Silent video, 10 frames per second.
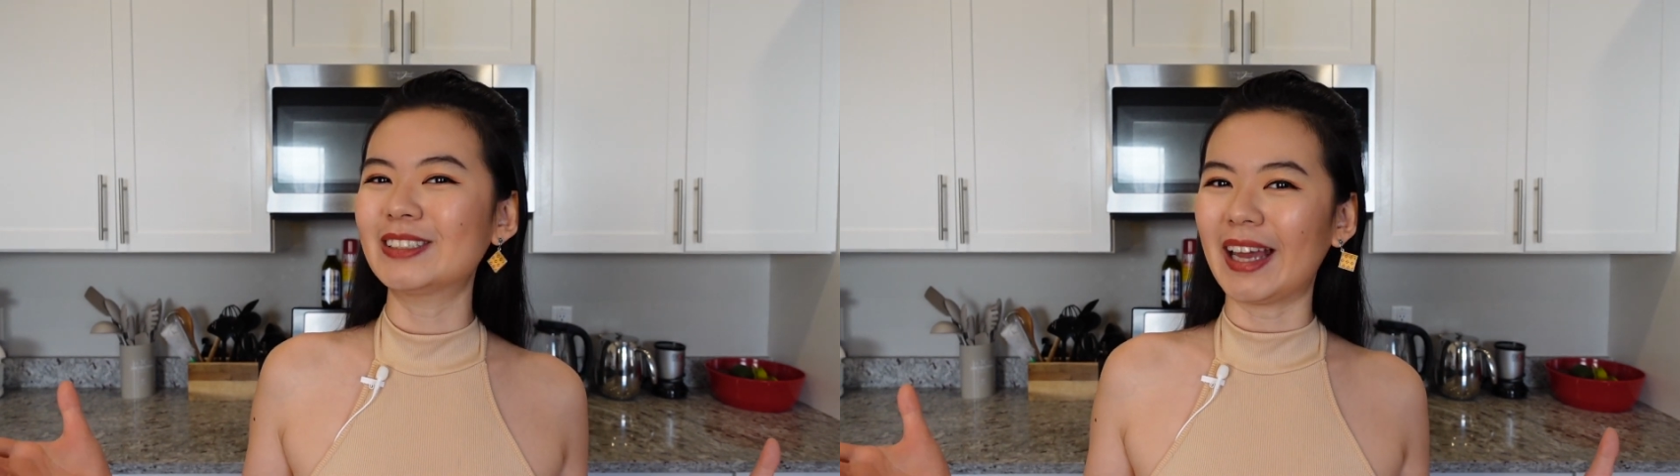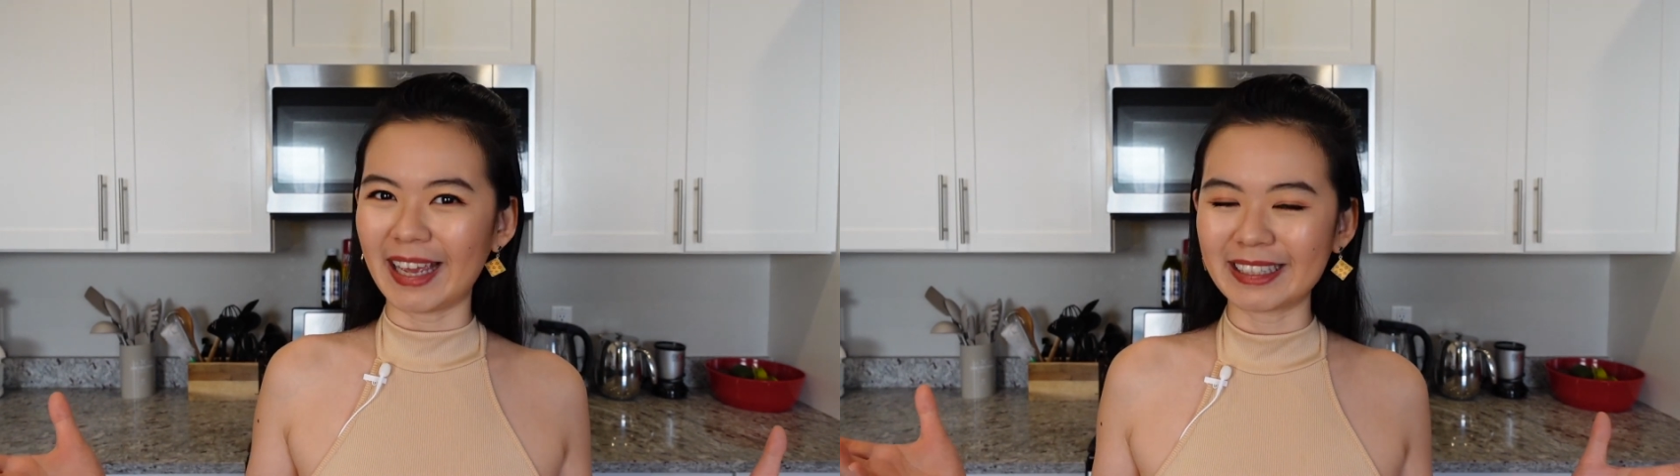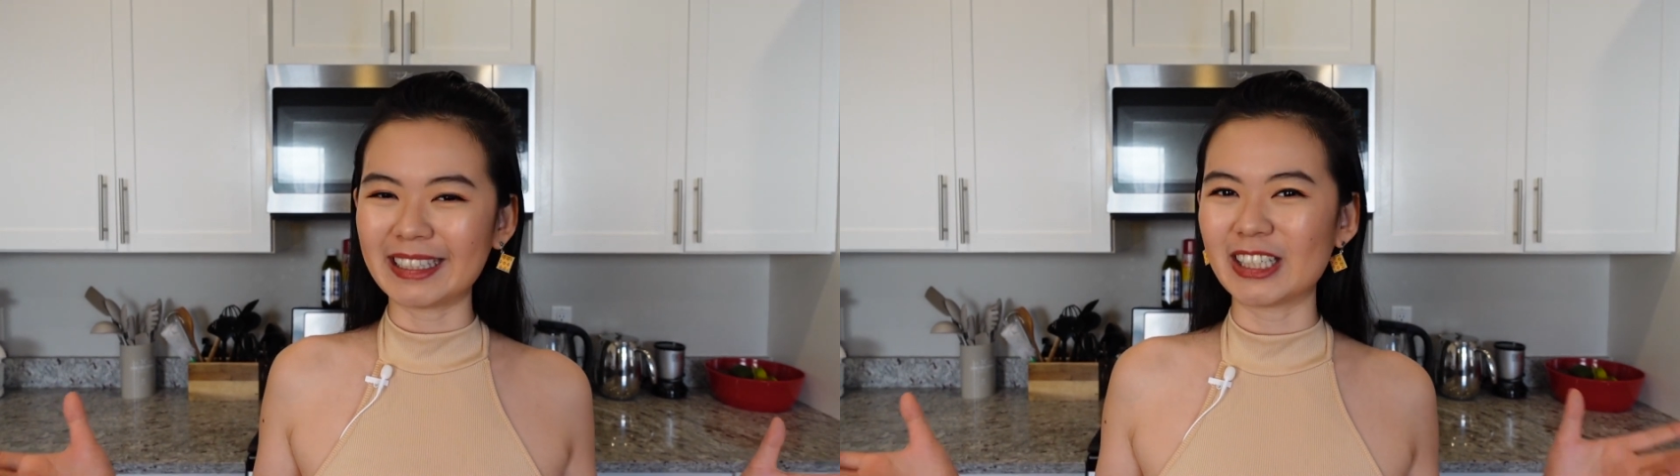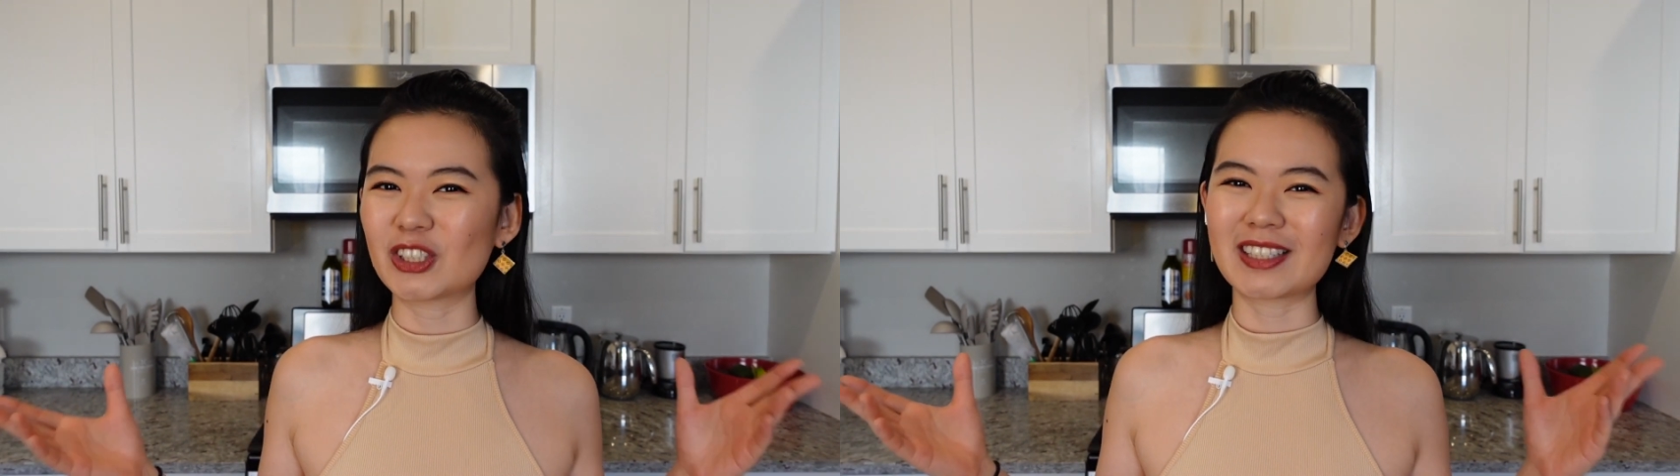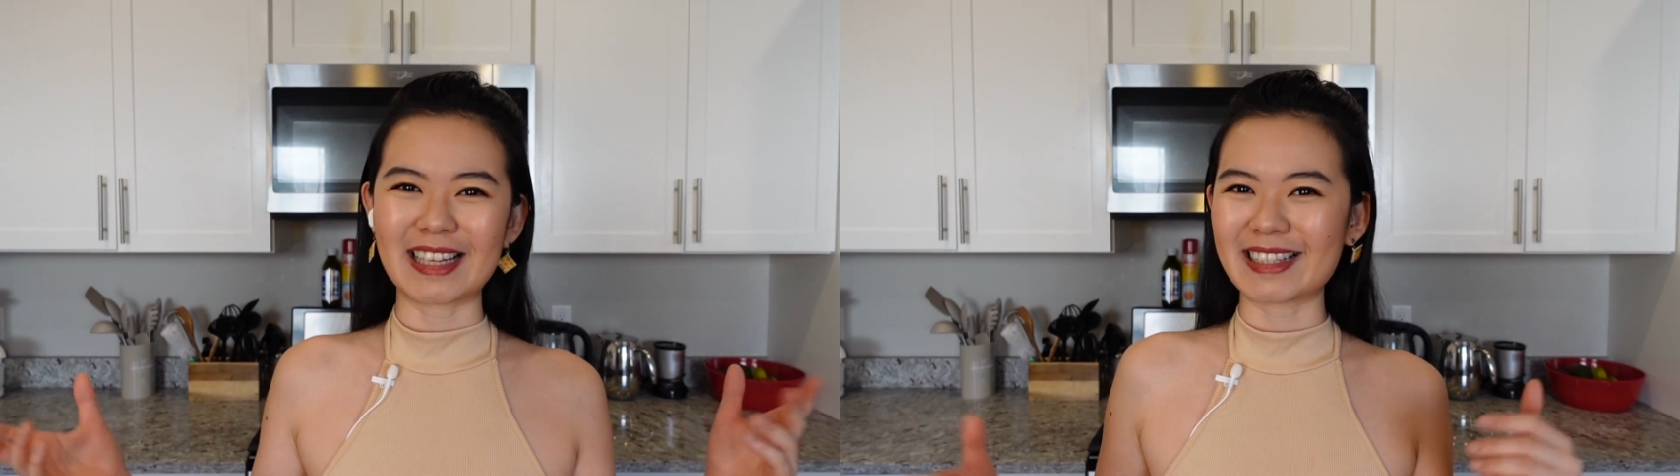to egg dish
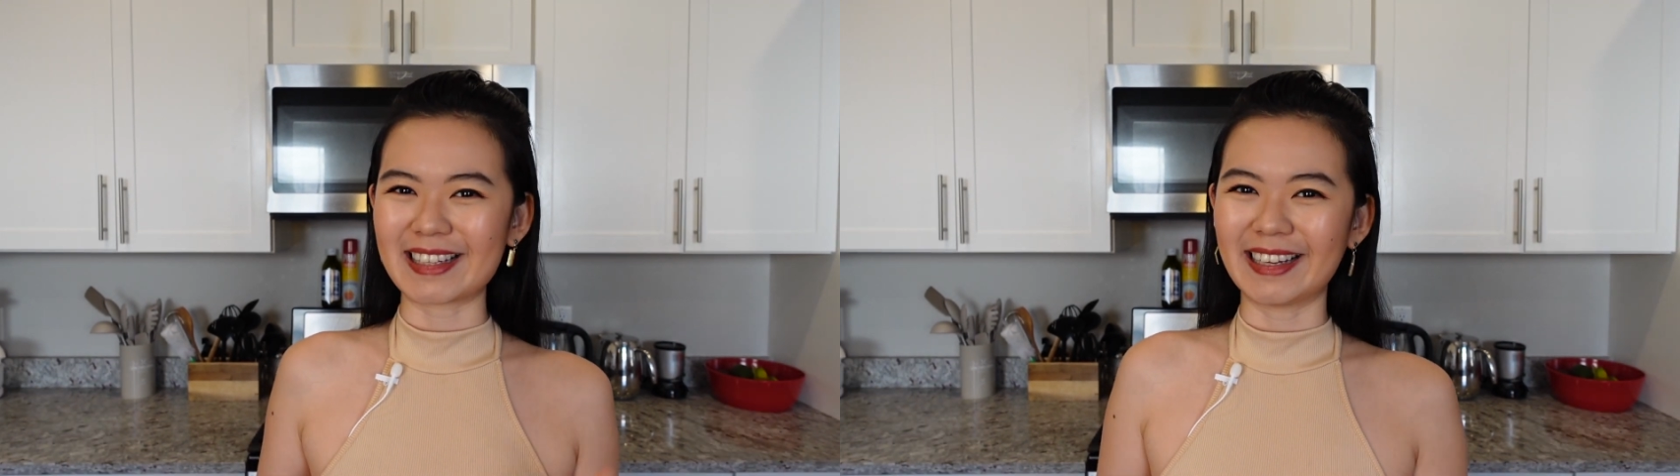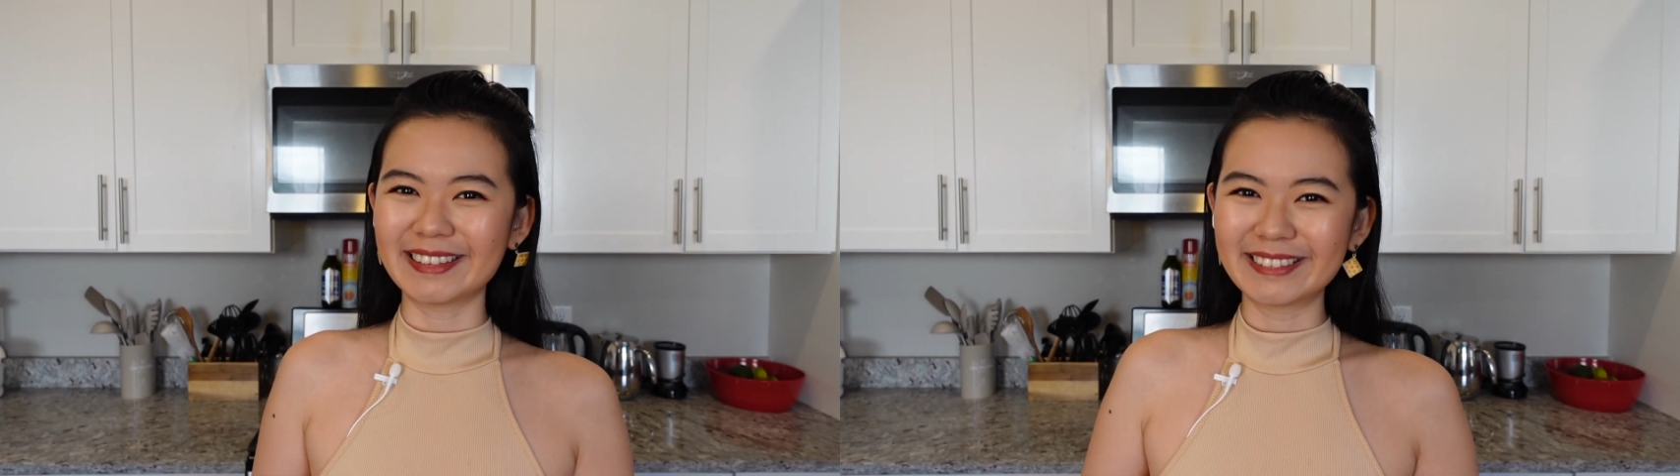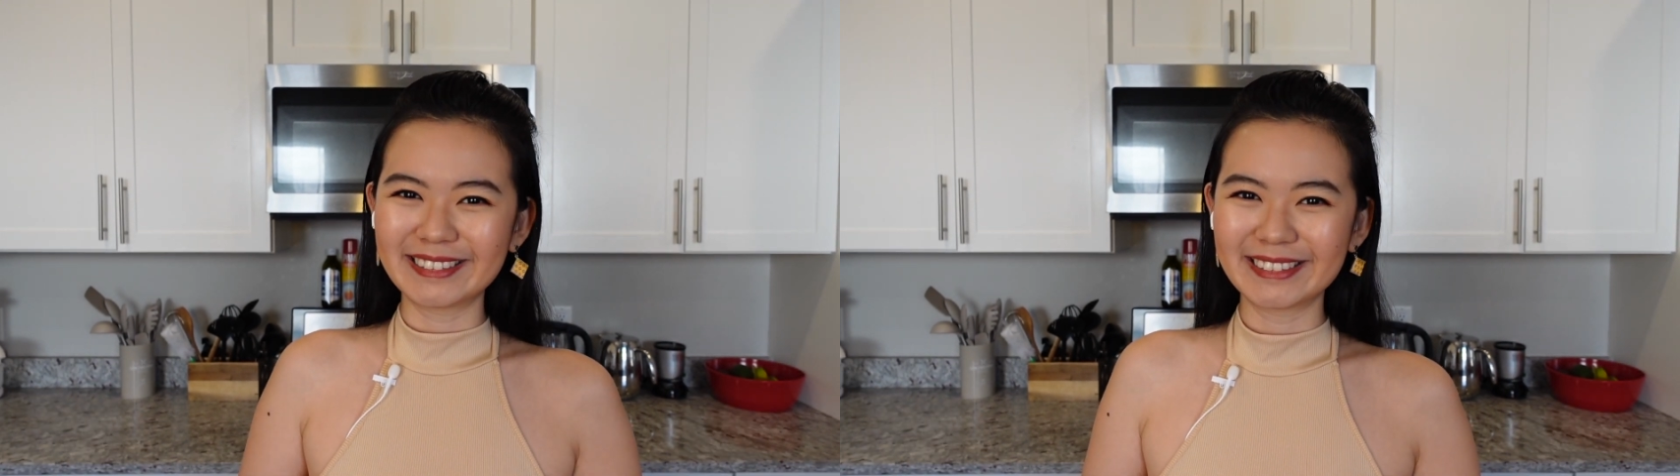since then.